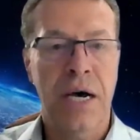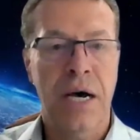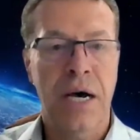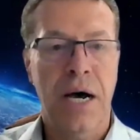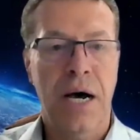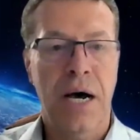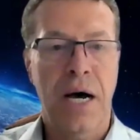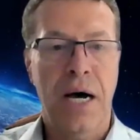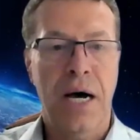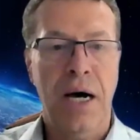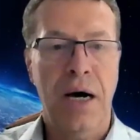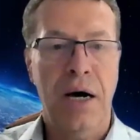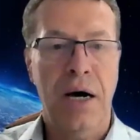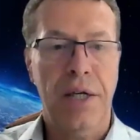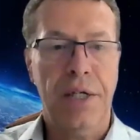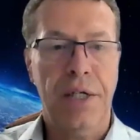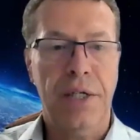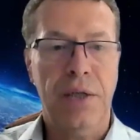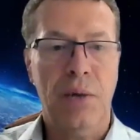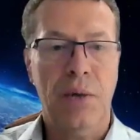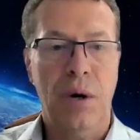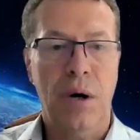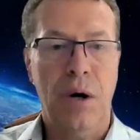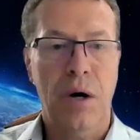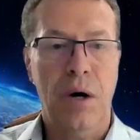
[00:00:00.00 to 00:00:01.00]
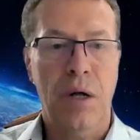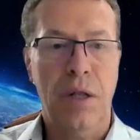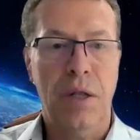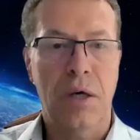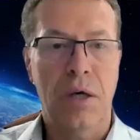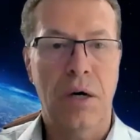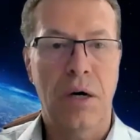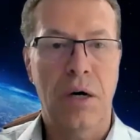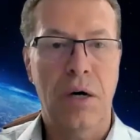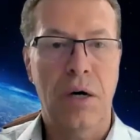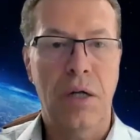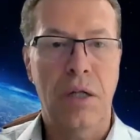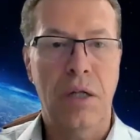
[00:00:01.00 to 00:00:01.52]

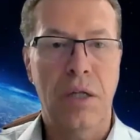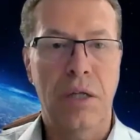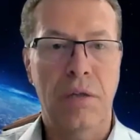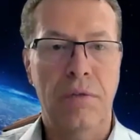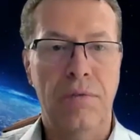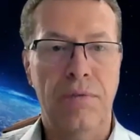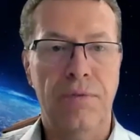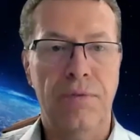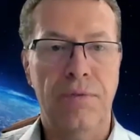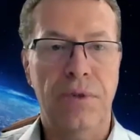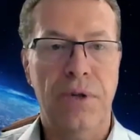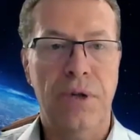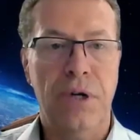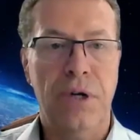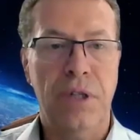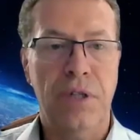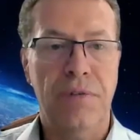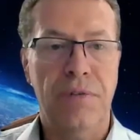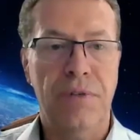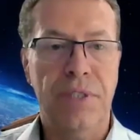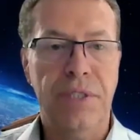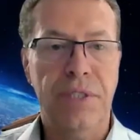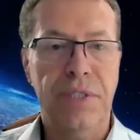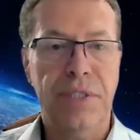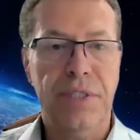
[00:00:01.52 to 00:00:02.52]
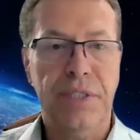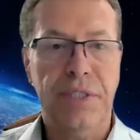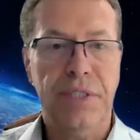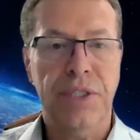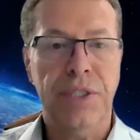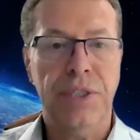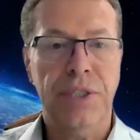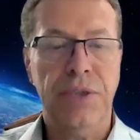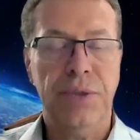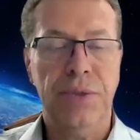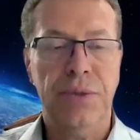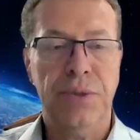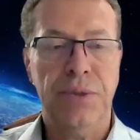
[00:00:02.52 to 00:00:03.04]
all of these
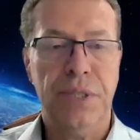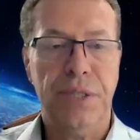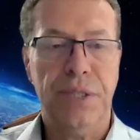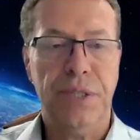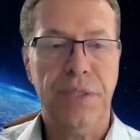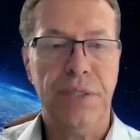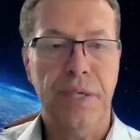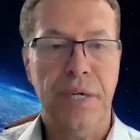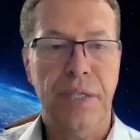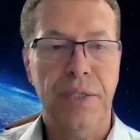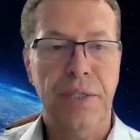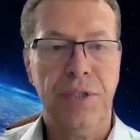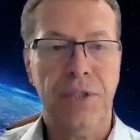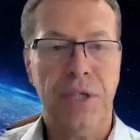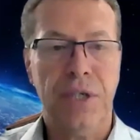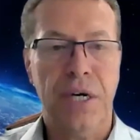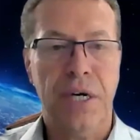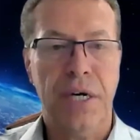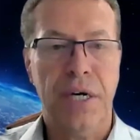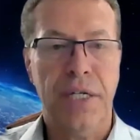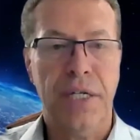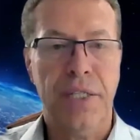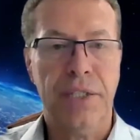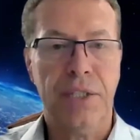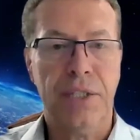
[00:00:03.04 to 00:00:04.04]
issues and trying